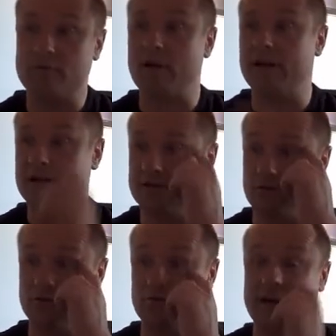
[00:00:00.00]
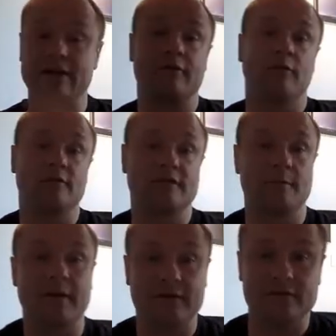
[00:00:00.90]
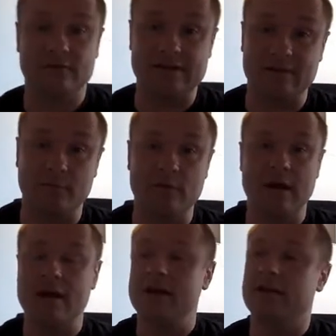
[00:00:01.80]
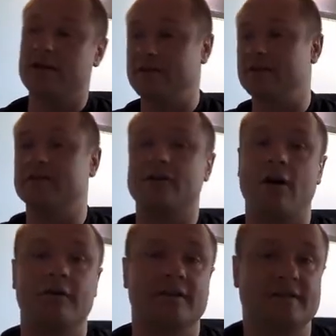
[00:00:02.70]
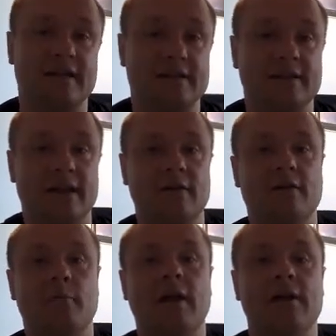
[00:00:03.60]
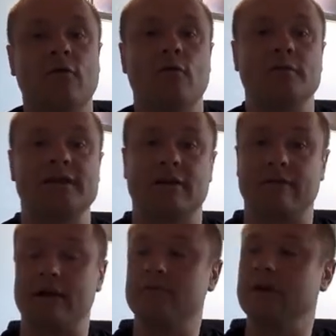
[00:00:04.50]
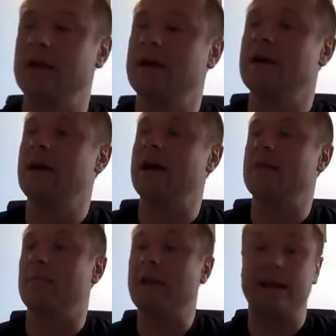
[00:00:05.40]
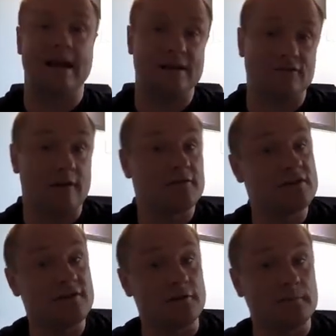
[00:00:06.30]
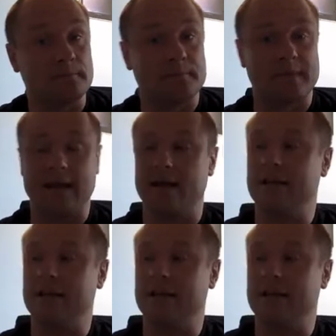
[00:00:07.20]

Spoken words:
one is called the radial velocity method. It's really simple. You can see a star in the center here and a planet orbiting around. And the planet has gravity too. And